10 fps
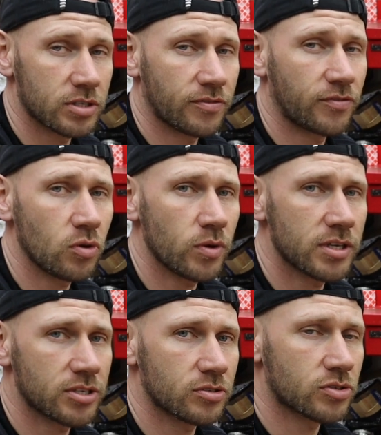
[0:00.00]
there's a few
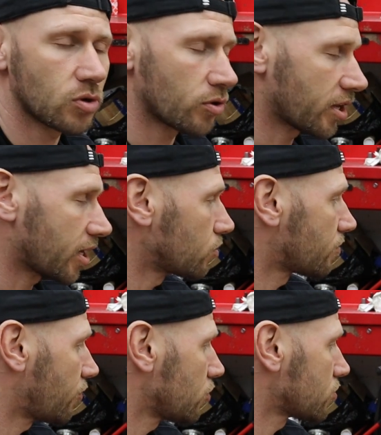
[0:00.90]
ways you can sort that out.
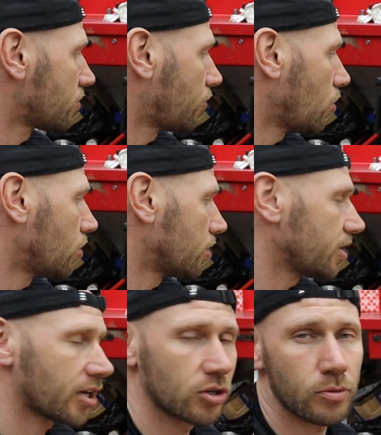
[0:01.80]
First of all,
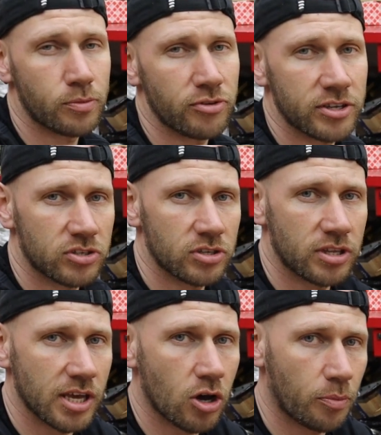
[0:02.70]
you can upgrade to
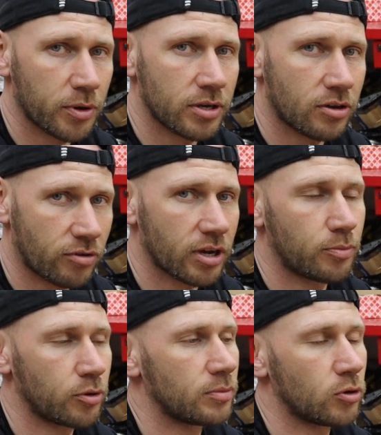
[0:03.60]
the ARP
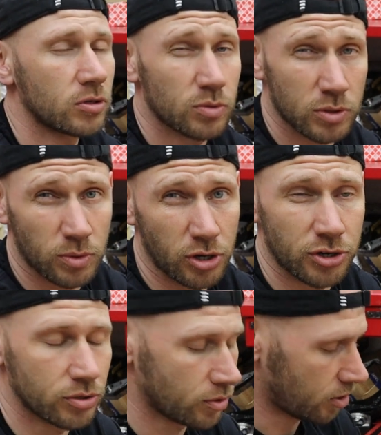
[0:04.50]
crank pulley bolt, which we're
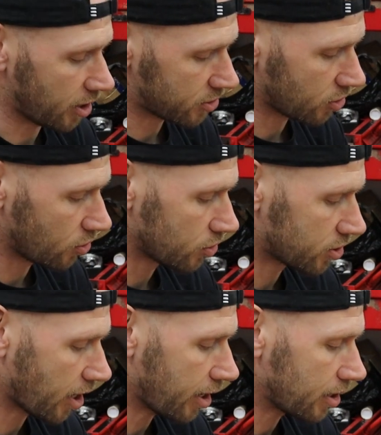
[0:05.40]
going to. That's a
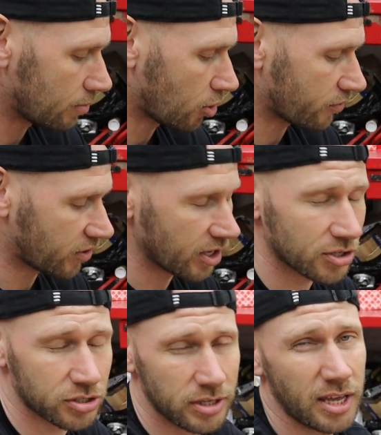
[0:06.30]
good little
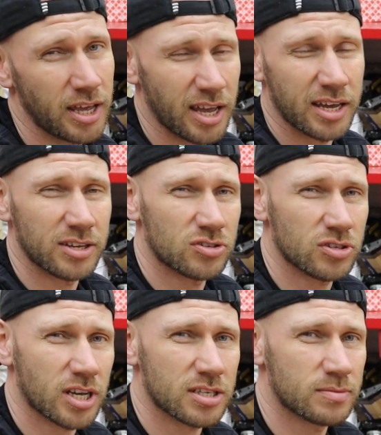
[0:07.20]
modification. And it
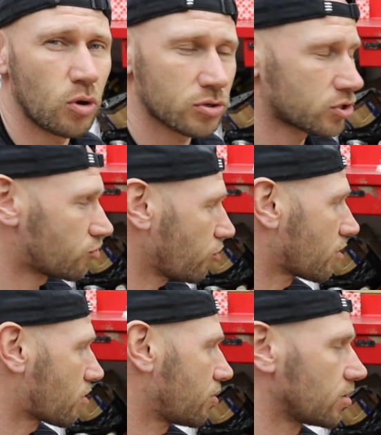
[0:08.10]
just has more
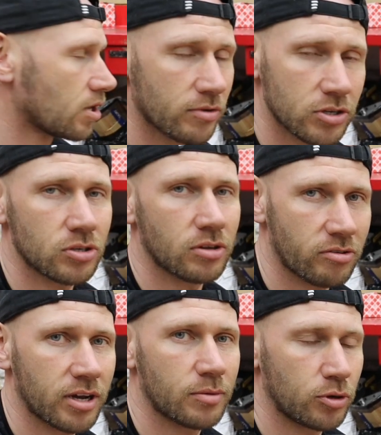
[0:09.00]
strength than the original
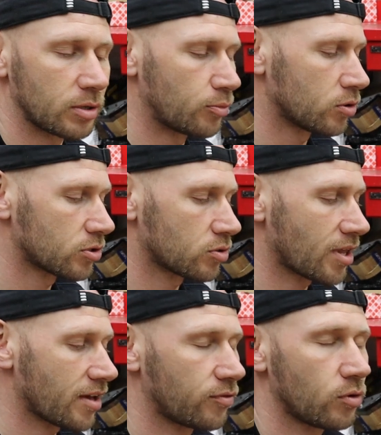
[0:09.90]
crank pulley bolt, so
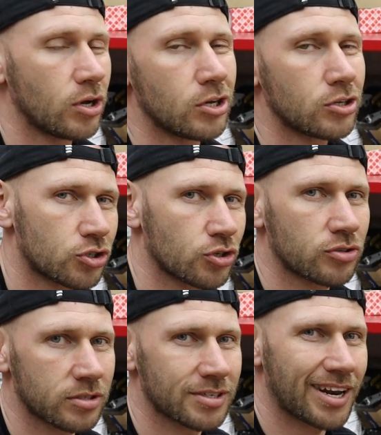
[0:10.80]
therefore
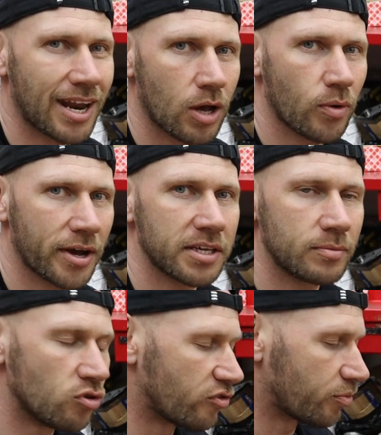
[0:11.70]
shouldn't allow any
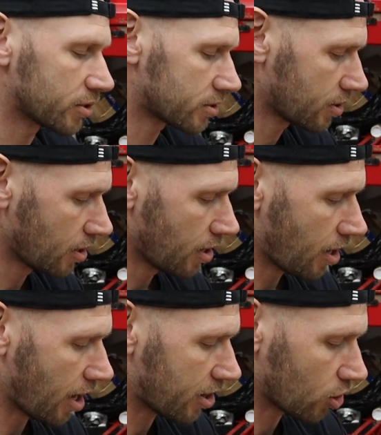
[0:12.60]
movement.
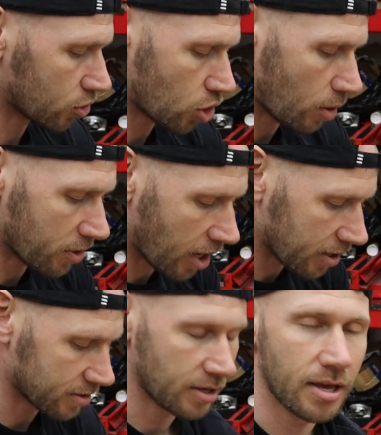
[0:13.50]
And then on top of
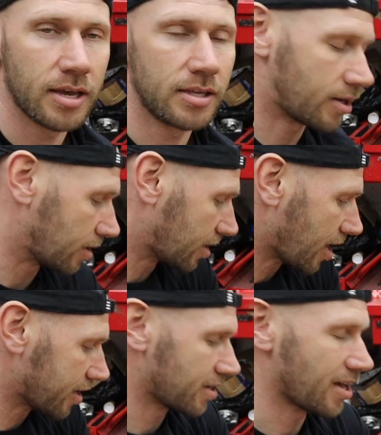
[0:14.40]
that, you can
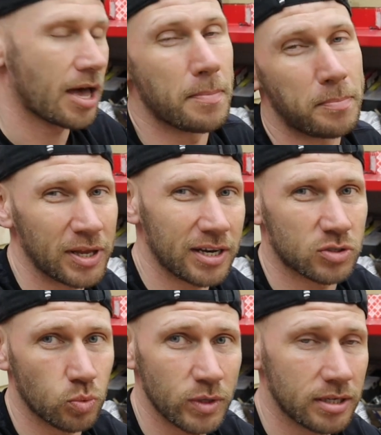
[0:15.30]
get a
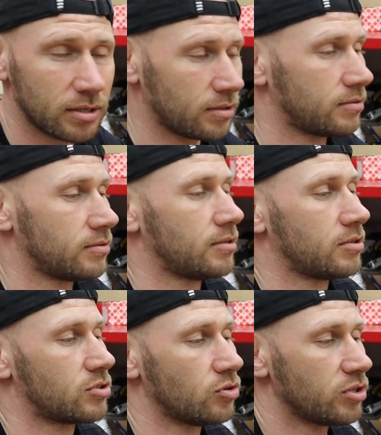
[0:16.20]
billet wheel.
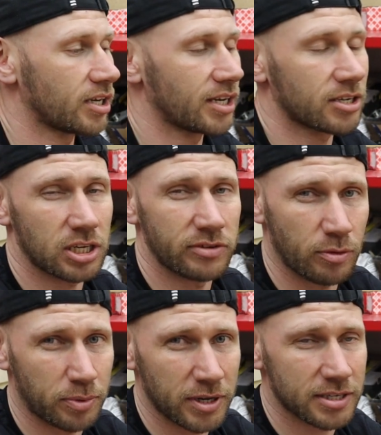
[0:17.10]
So you can actually
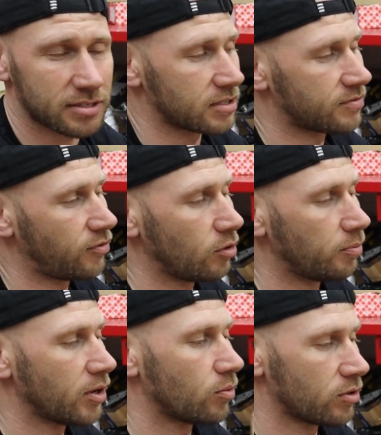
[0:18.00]
replace this full
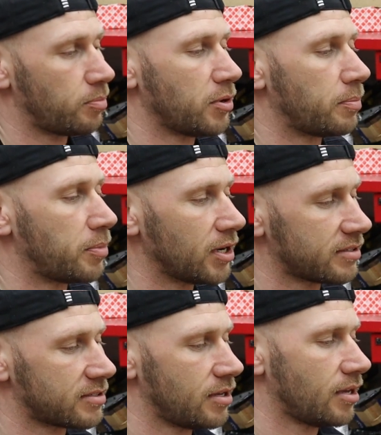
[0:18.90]
bit with a bit of
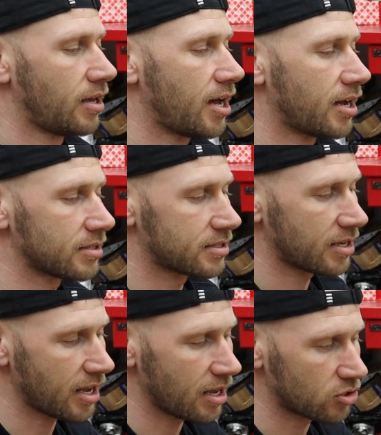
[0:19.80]
billet. And
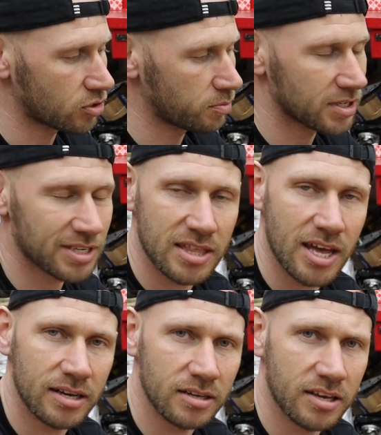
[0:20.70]
it just means that
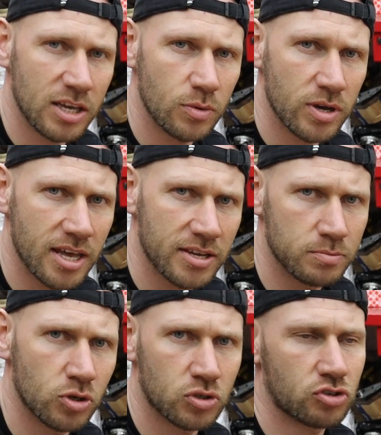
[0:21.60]
that little keyway there
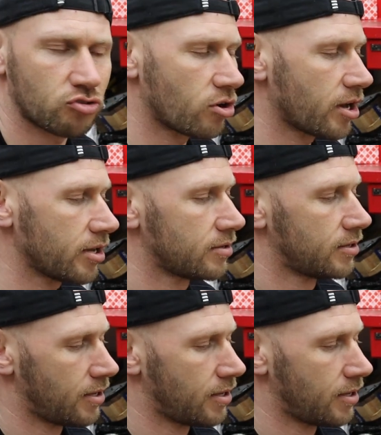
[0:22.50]
is much stronger.